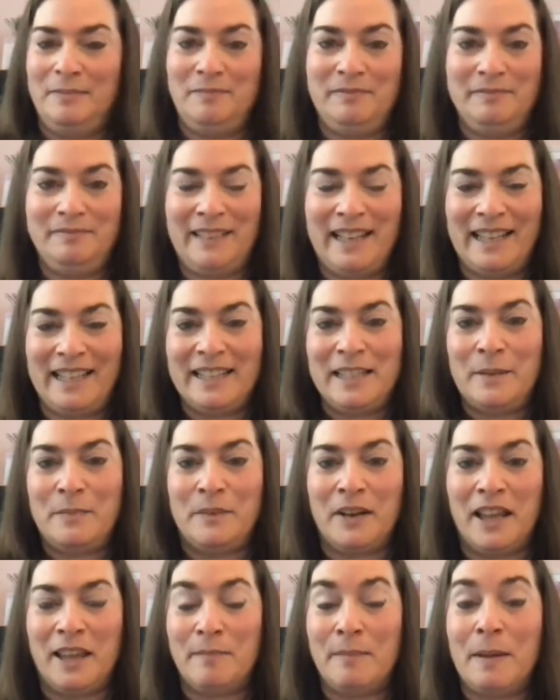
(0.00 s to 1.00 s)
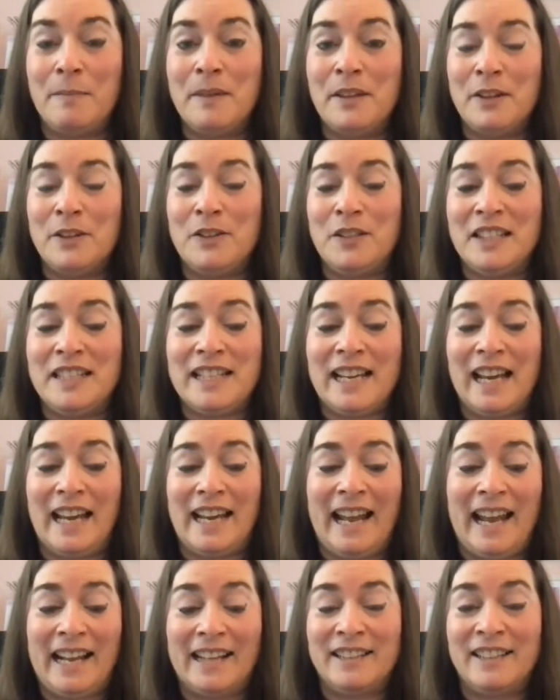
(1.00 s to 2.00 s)
Taking a deep breath. My mother just got
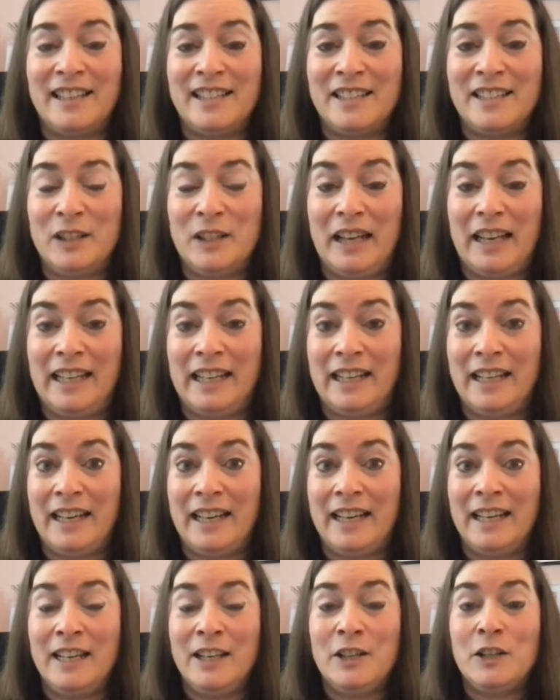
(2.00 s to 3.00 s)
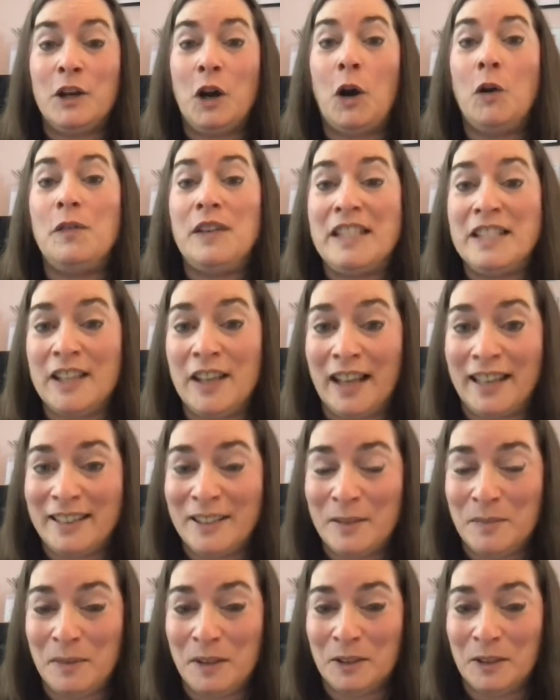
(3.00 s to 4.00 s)
access to getting a COVID shot
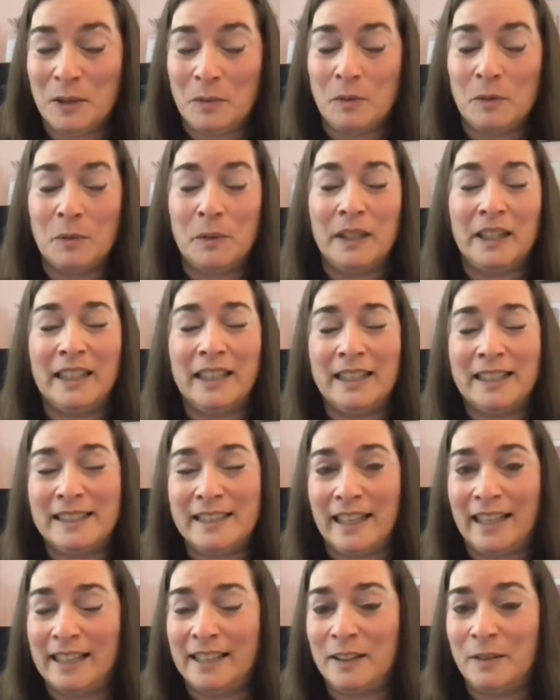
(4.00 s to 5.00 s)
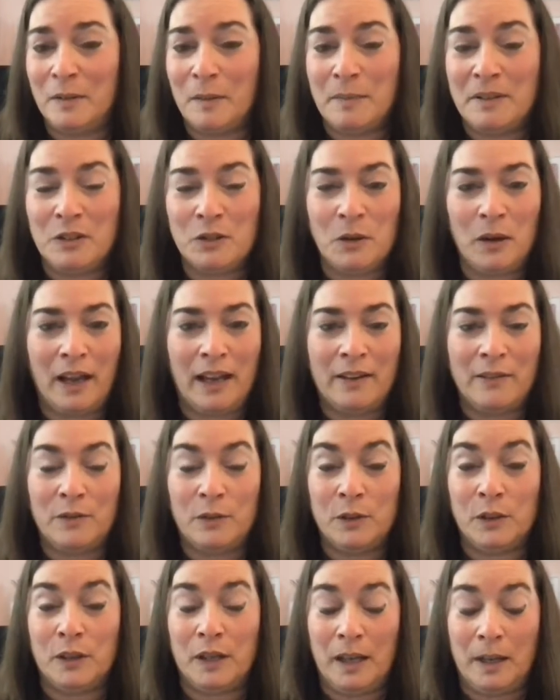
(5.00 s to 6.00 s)
tomorrow. We're really excited. We've been trying
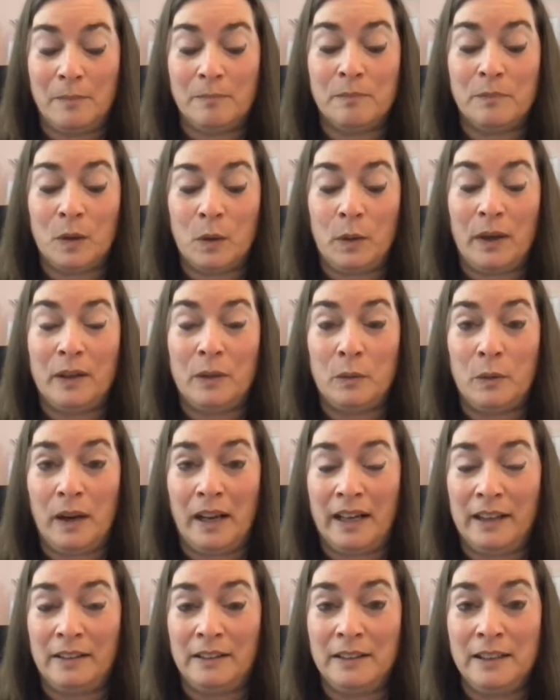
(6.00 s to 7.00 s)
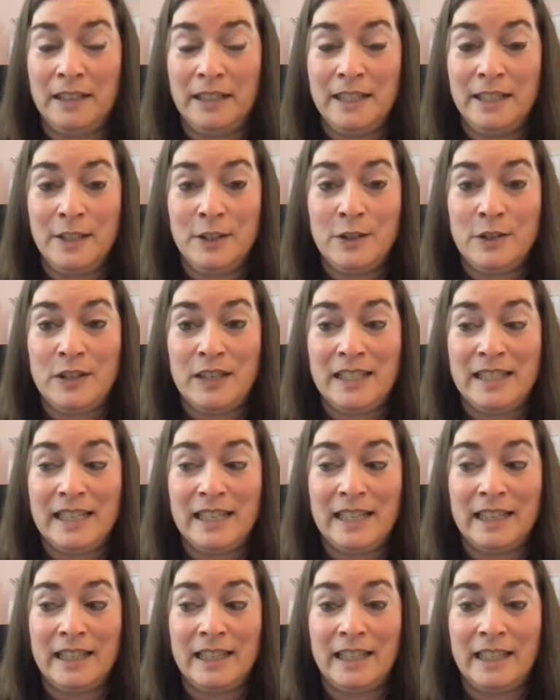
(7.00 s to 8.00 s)
for um, quite a while. She's
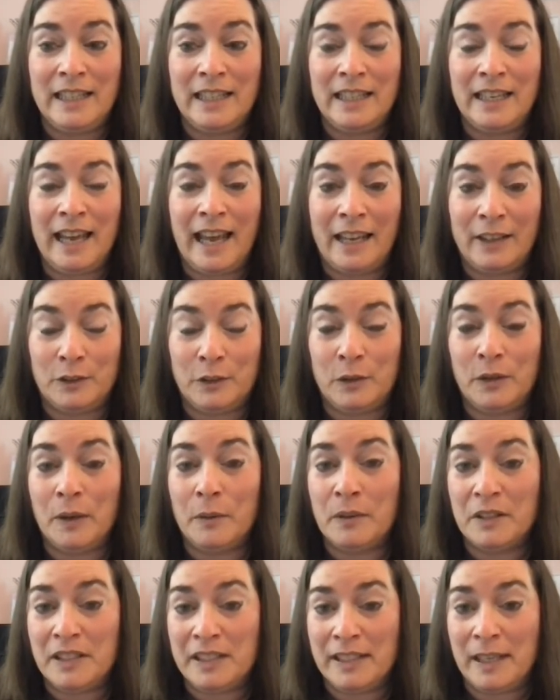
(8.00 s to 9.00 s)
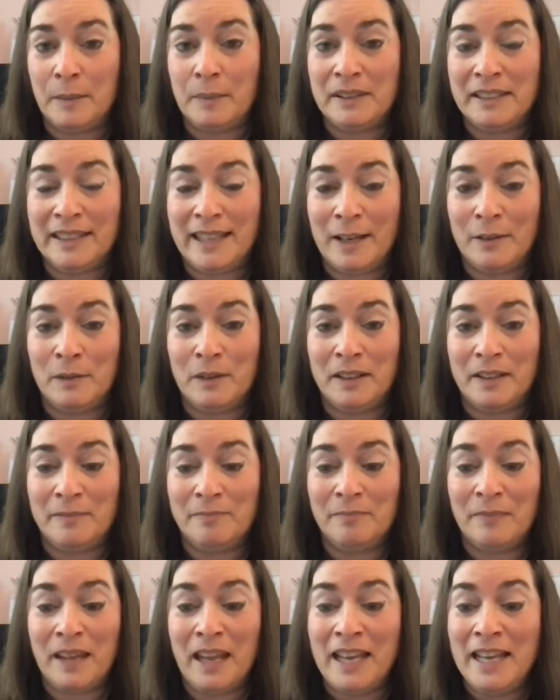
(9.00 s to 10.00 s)
in the category where she's able to get one.
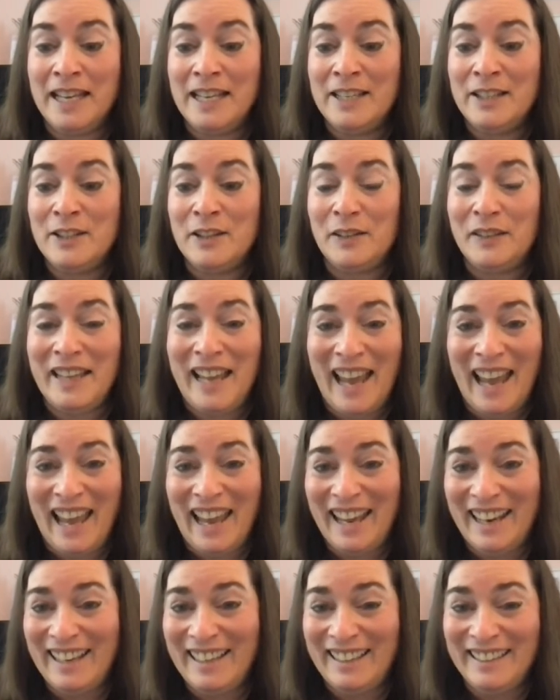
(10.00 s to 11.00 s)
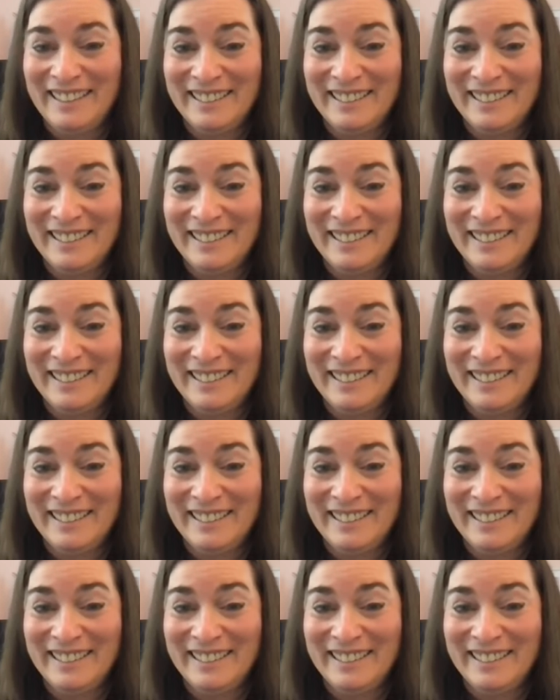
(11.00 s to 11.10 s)
So yay.